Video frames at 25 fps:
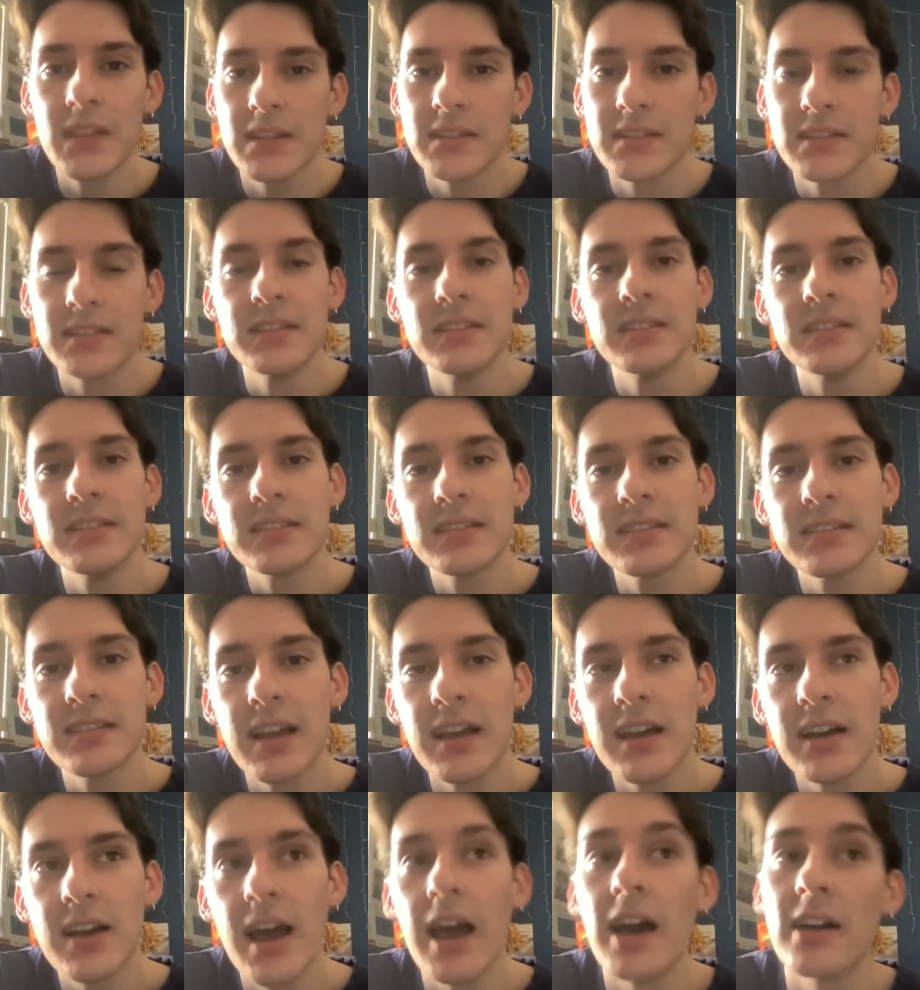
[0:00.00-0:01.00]
Since
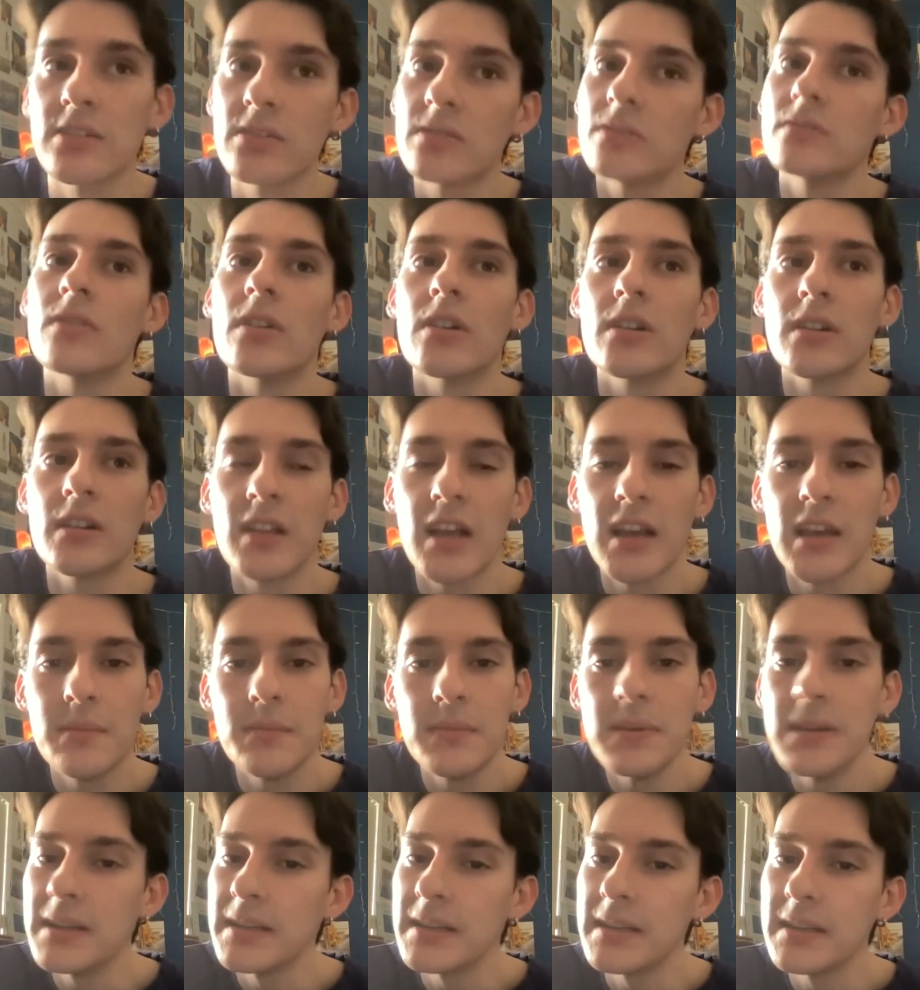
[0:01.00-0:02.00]
our outdoor rock
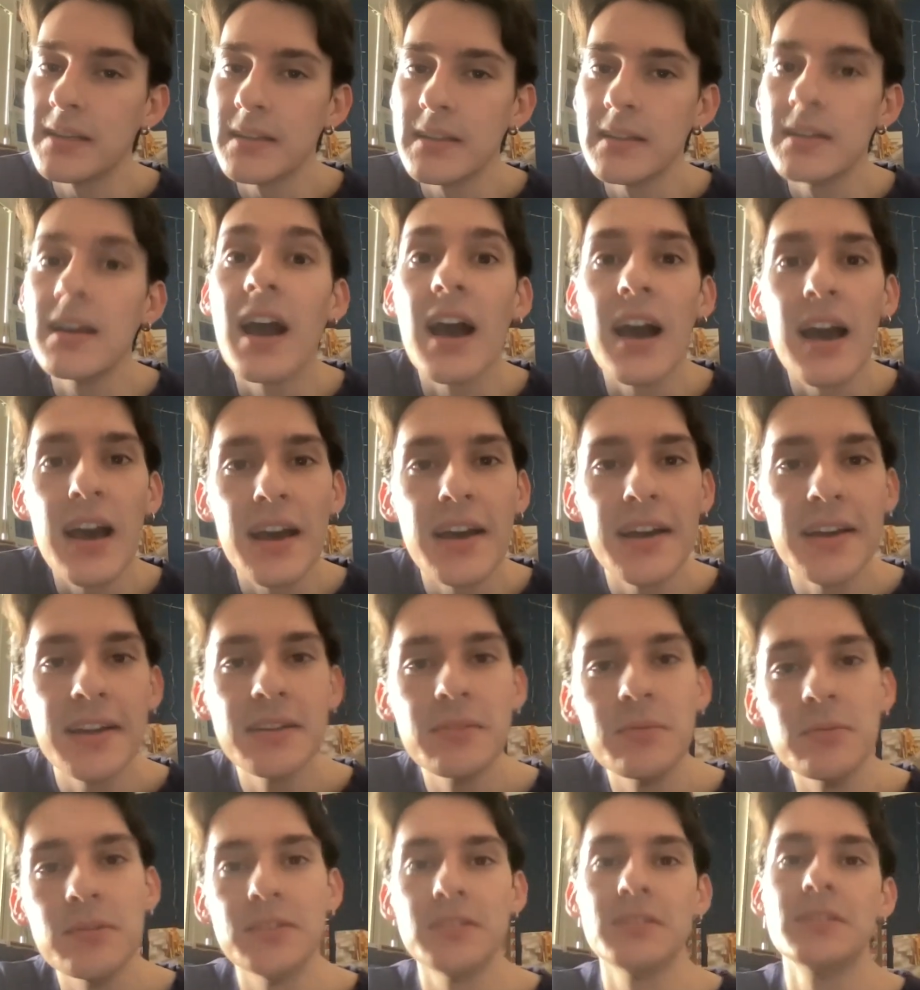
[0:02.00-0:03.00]
climbing
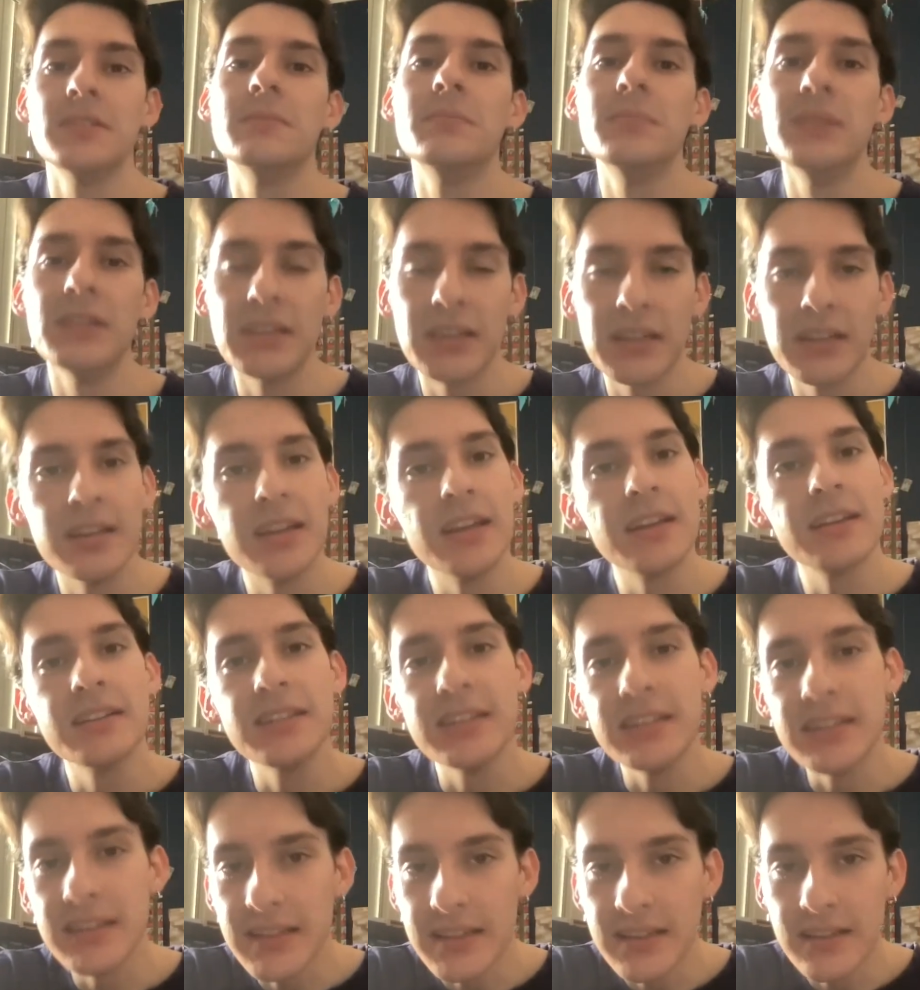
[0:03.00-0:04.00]
guide would be
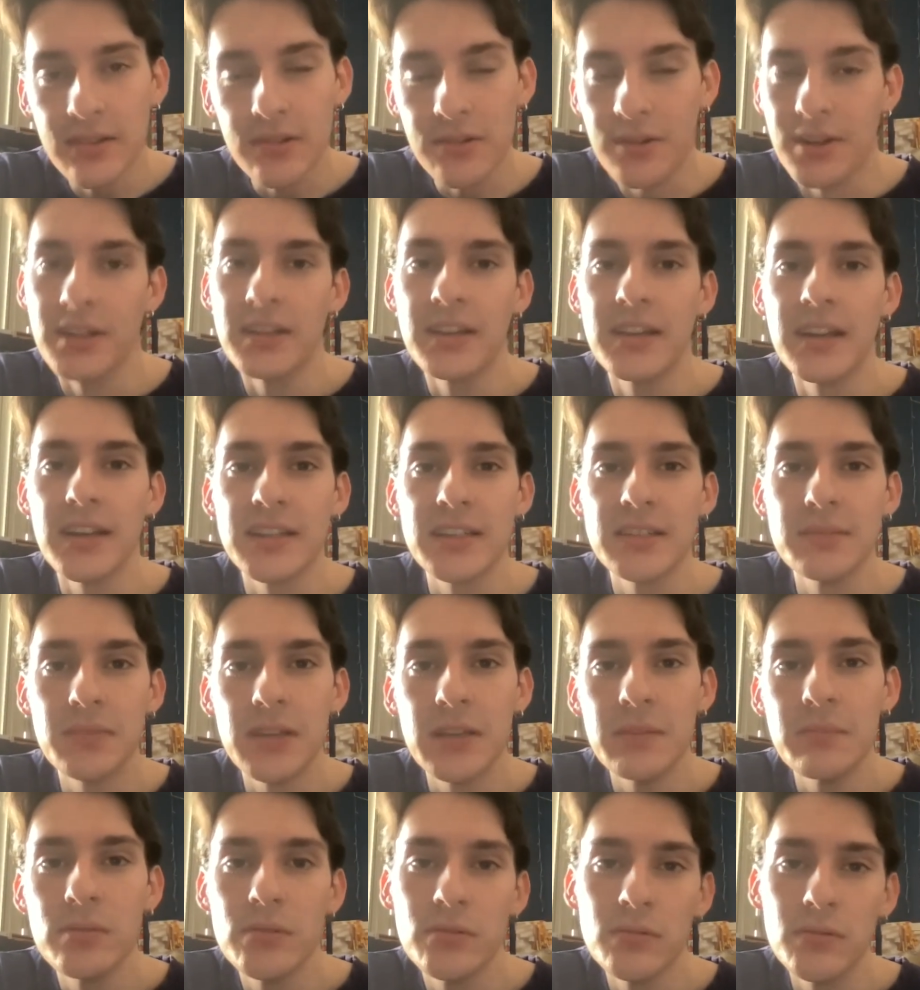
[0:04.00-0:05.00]
connecting
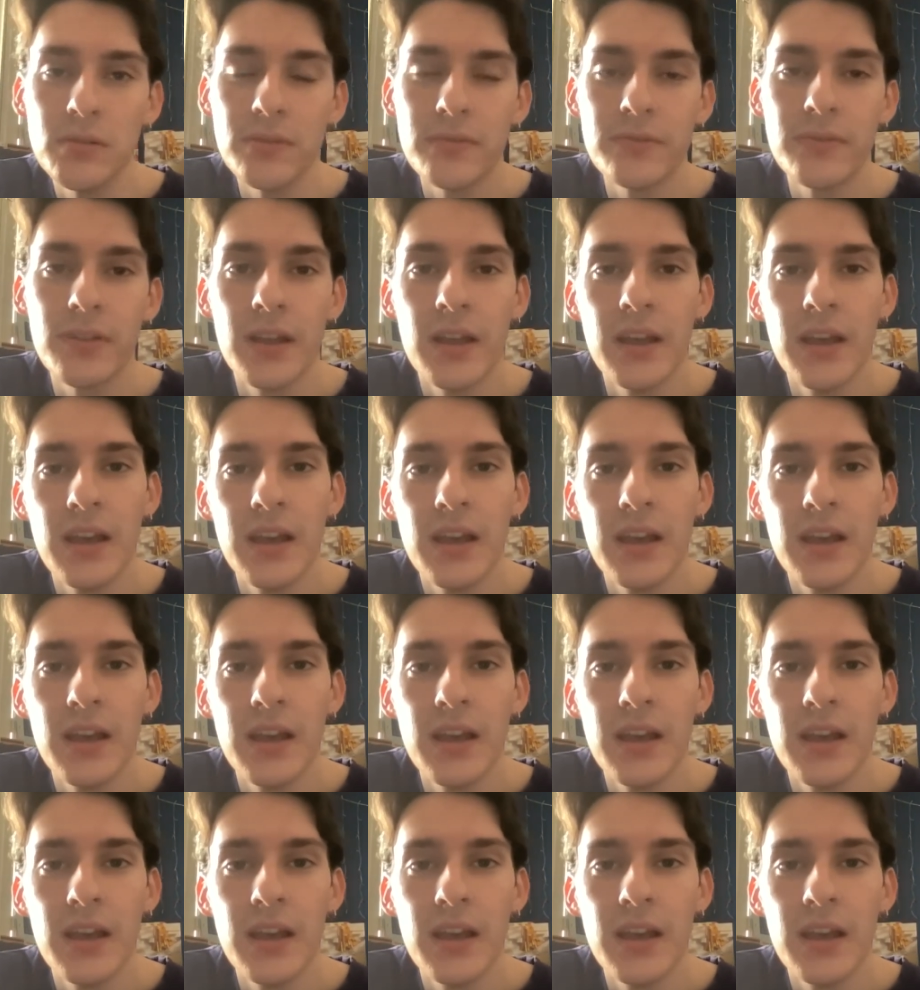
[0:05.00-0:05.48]
people with